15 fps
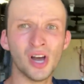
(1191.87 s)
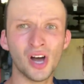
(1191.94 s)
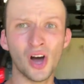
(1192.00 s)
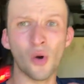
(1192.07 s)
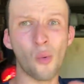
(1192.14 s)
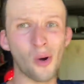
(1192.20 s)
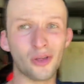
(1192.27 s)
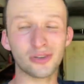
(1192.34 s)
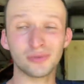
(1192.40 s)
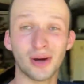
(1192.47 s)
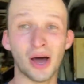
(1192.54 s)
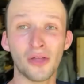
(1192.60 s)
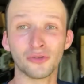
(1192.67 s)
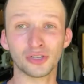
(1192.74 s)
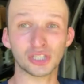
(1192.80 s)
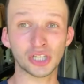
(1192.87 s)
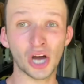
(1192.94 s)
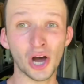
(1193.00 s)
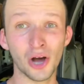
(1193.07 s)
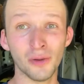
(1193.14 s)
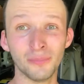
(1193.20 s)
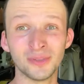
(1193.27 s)
Uh, what are some other
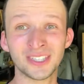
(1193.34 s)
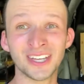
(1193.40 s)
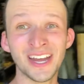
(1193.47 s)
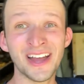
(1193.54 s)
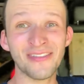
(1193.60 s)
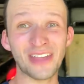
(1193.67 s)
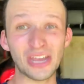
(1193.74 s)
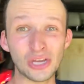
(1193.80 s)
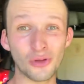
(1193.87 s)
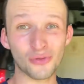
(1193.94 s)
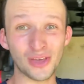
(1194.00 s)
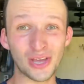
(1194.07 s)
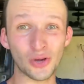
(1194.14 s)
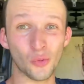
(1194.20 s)
subs that you think